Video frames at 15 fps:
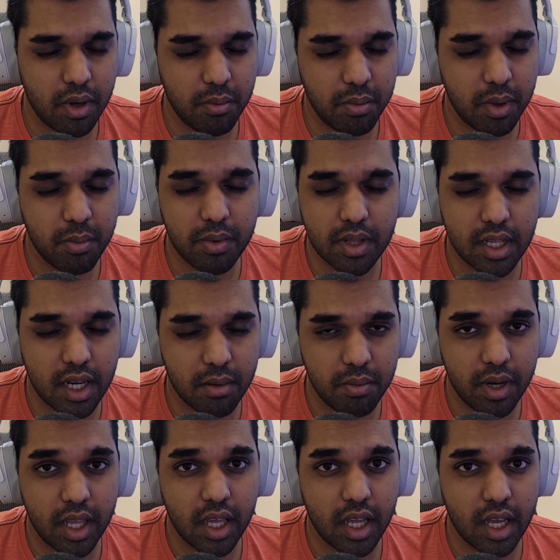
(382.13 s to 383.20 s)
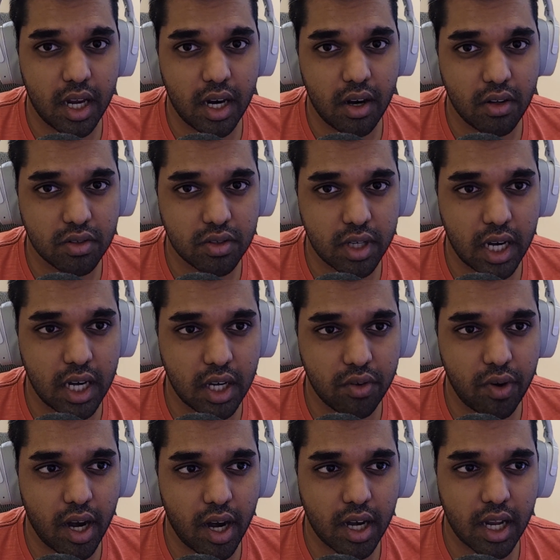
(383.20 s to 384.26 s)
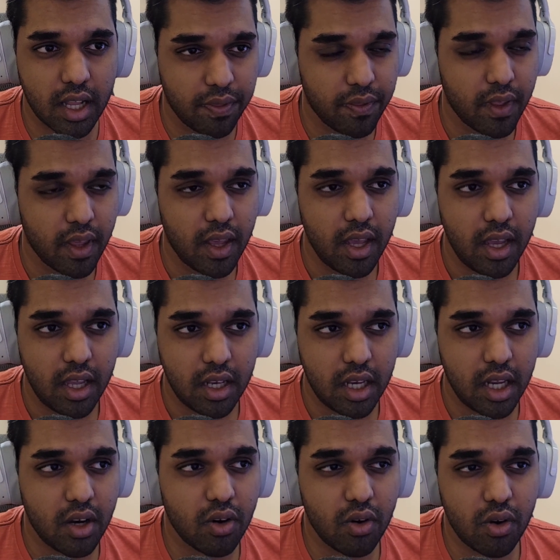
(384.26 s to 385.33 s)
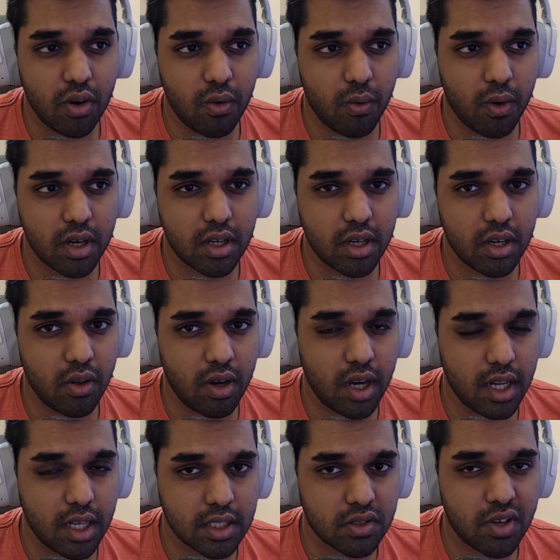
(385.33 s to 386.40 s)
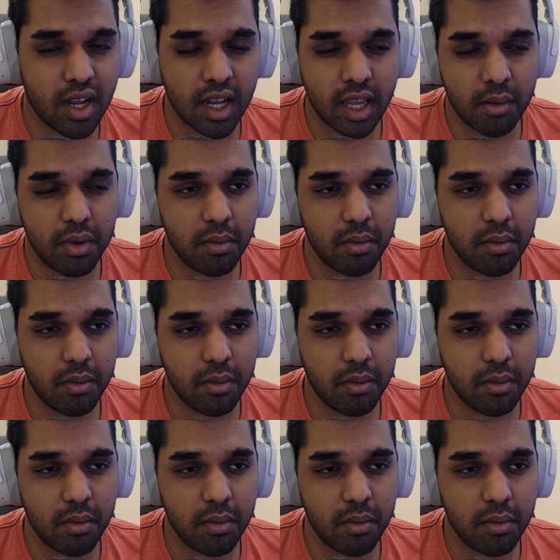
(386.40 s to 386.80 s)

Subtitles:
people that are playing are also getting tracked, and they don't know what Unity is tracking.